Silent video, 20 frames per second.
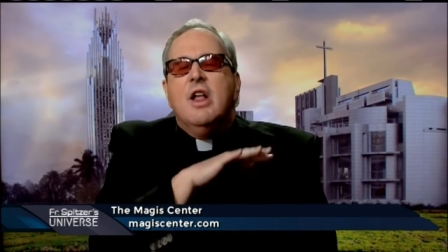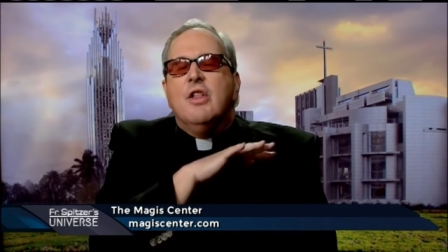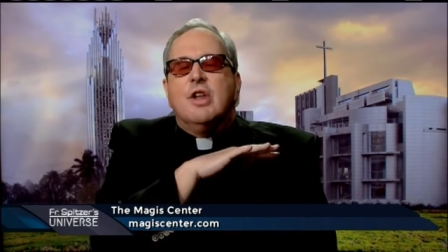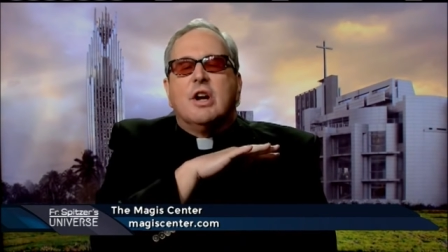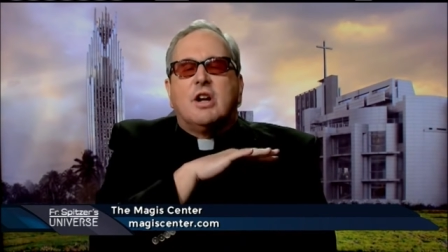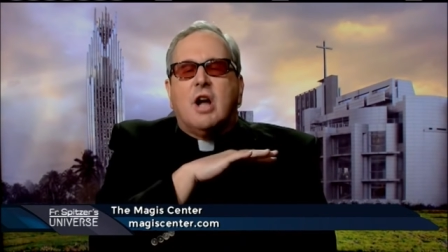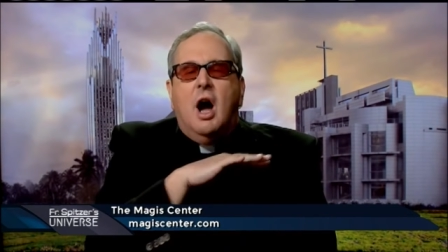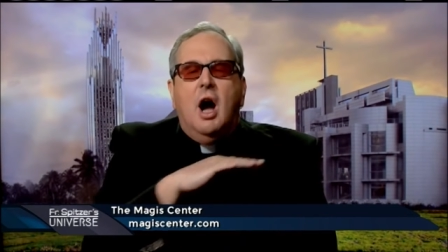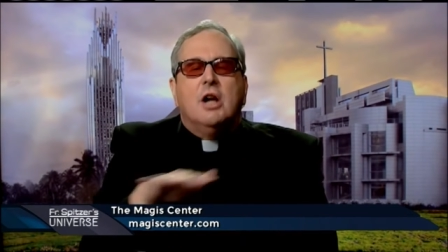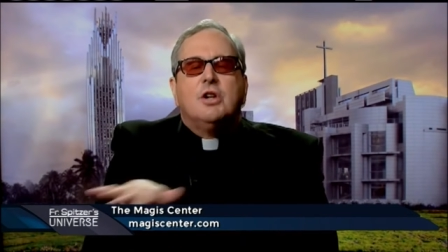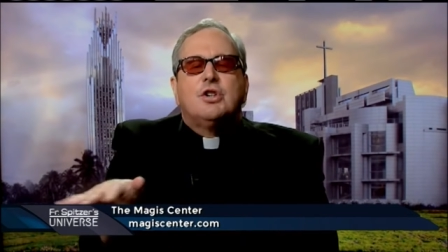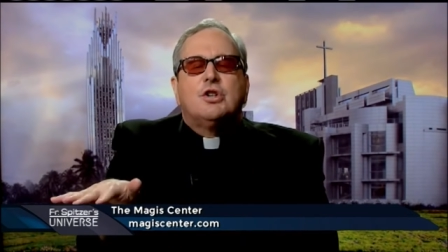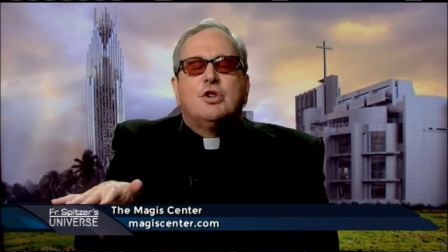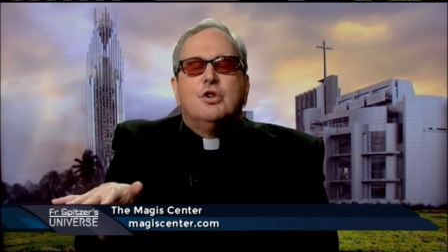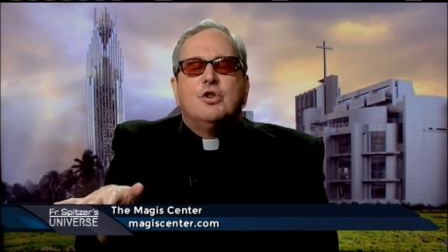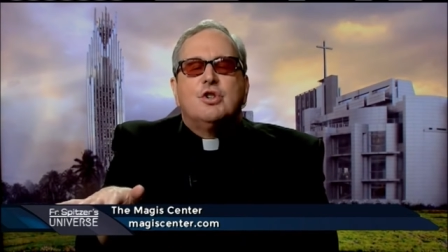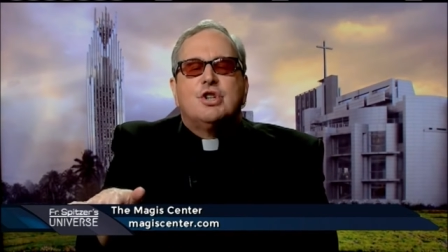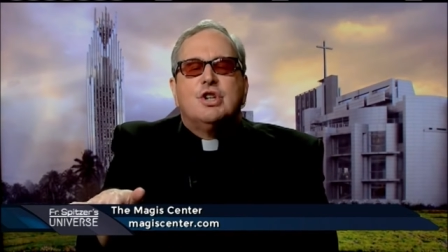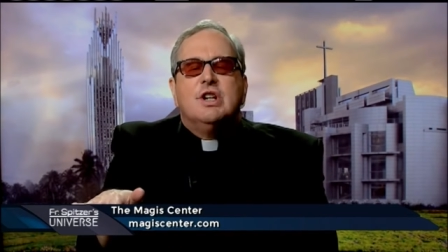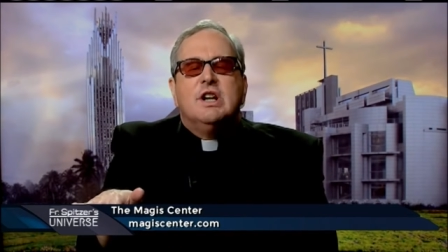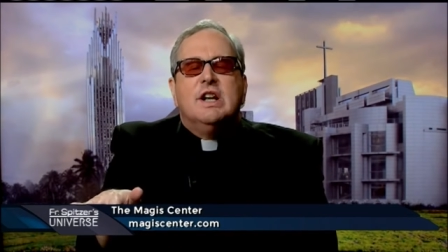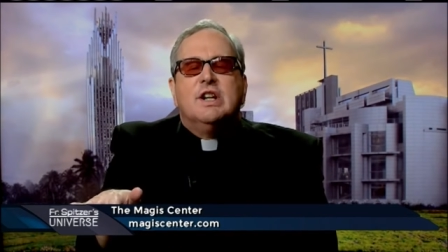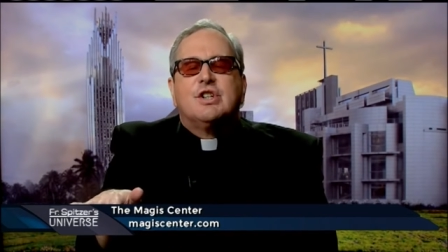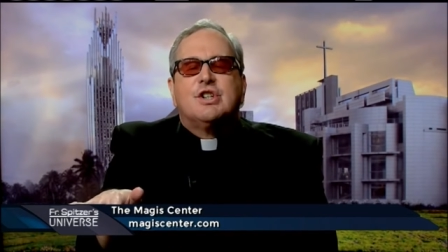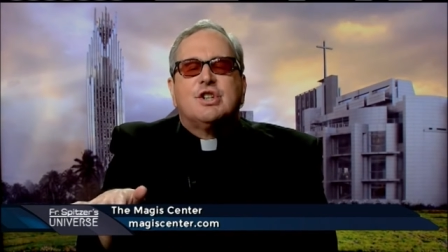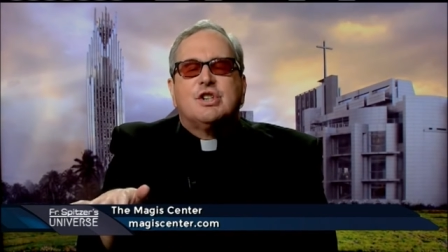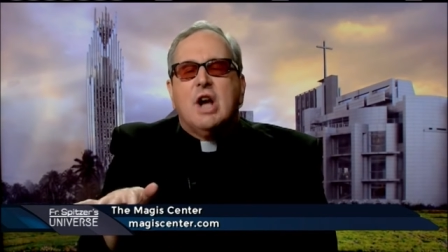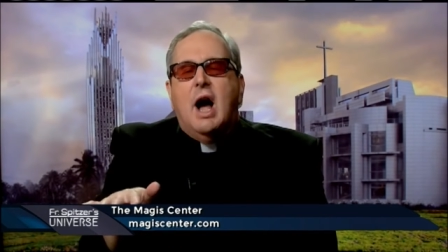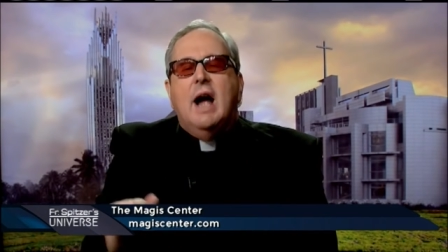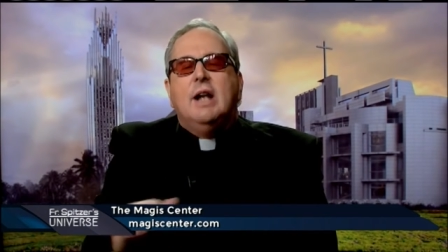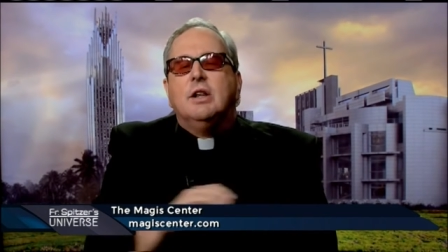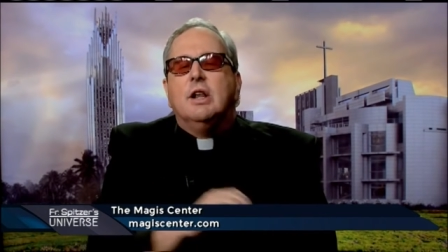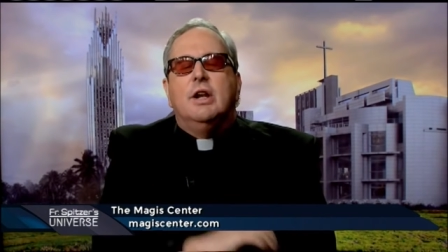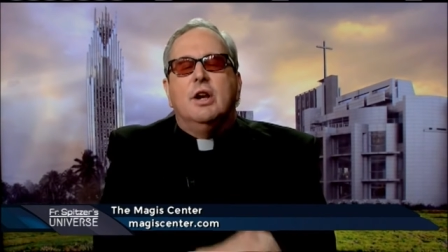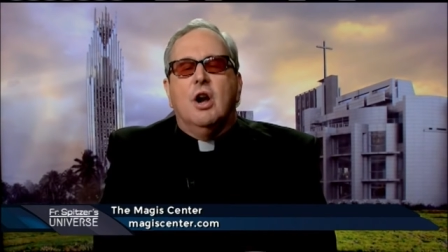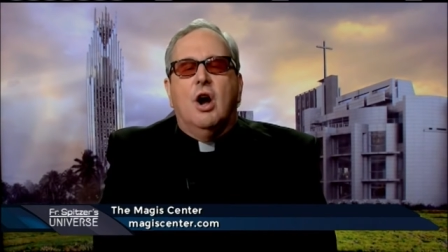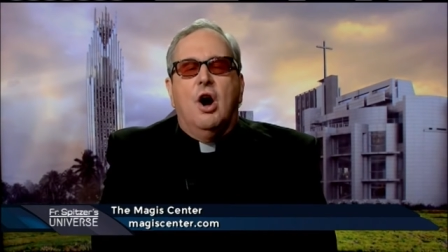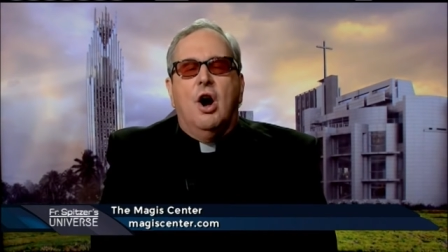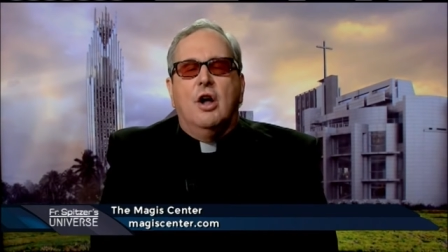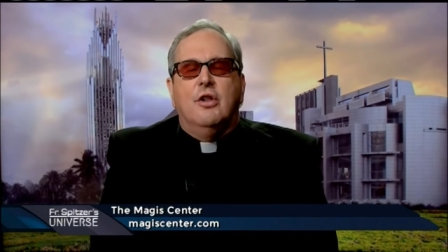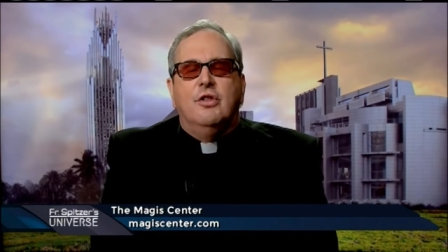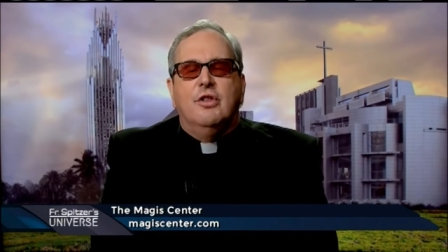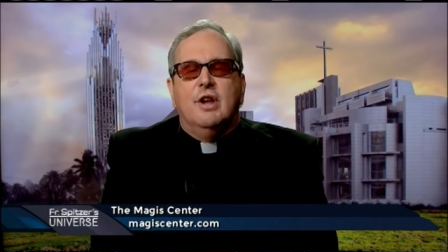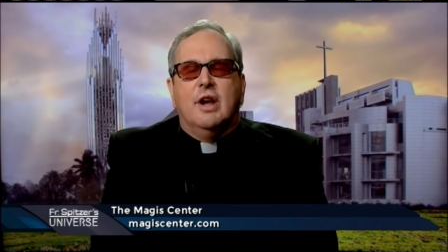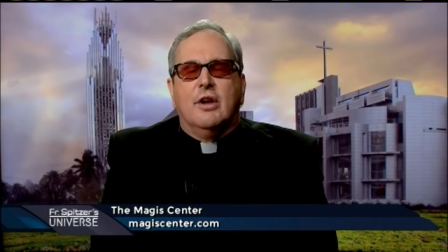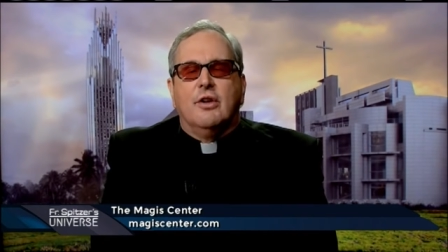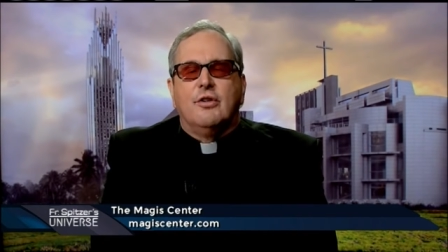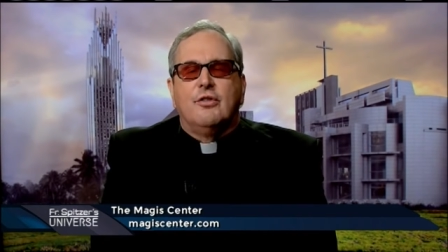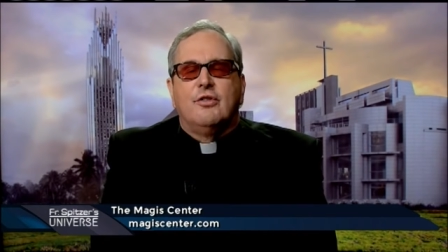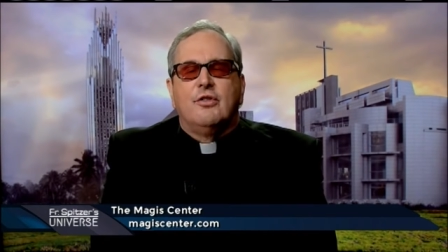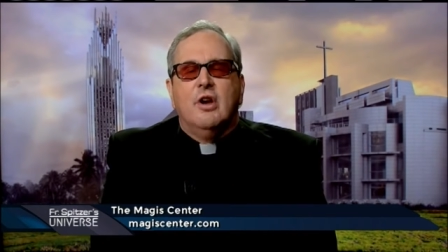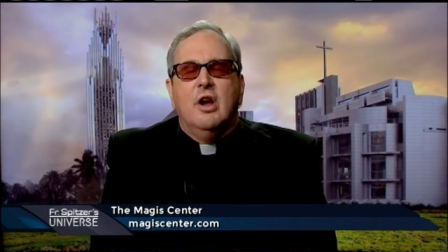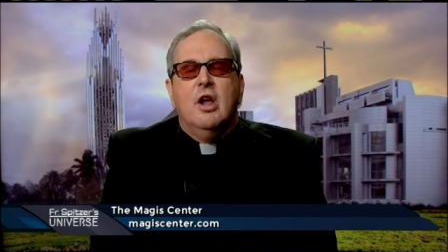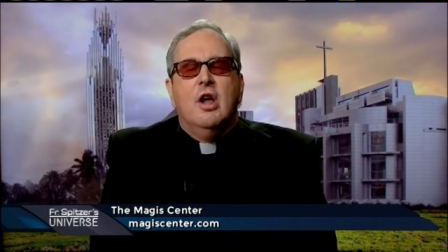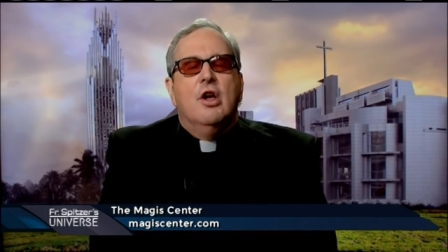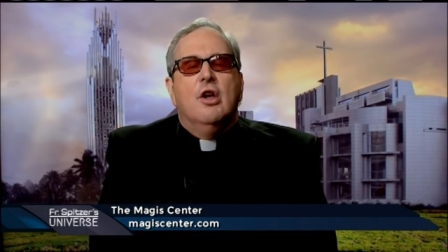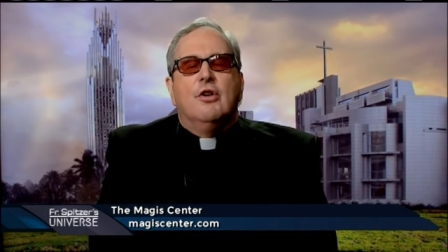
The Constitution is silent on this.